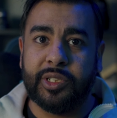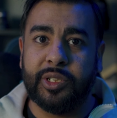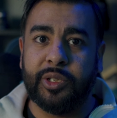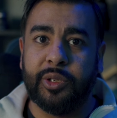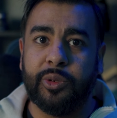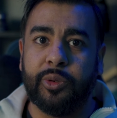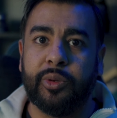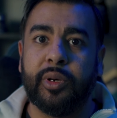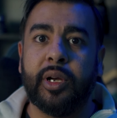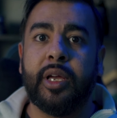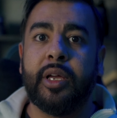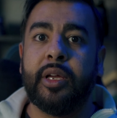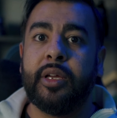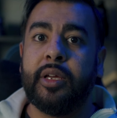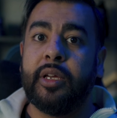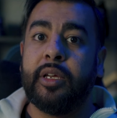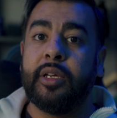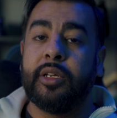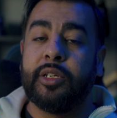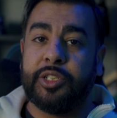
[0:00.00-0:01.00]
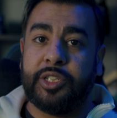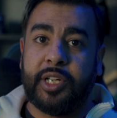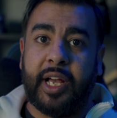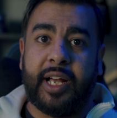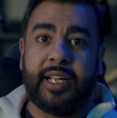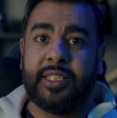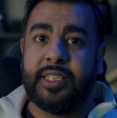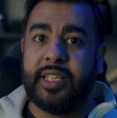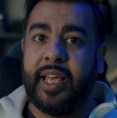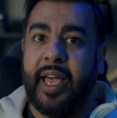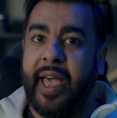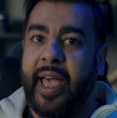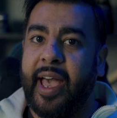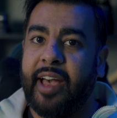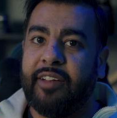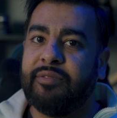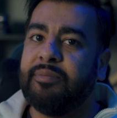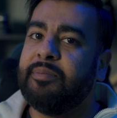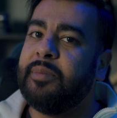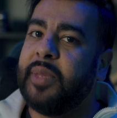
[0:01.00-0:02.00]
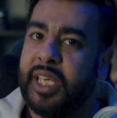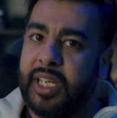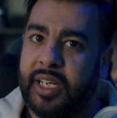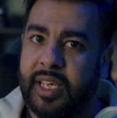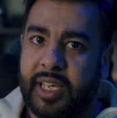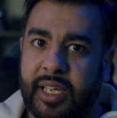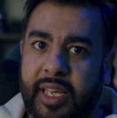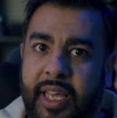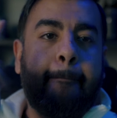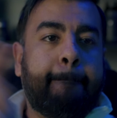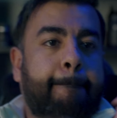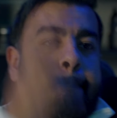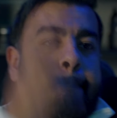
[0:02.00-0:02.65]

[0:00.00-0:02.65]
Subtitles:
to shots that have meaning.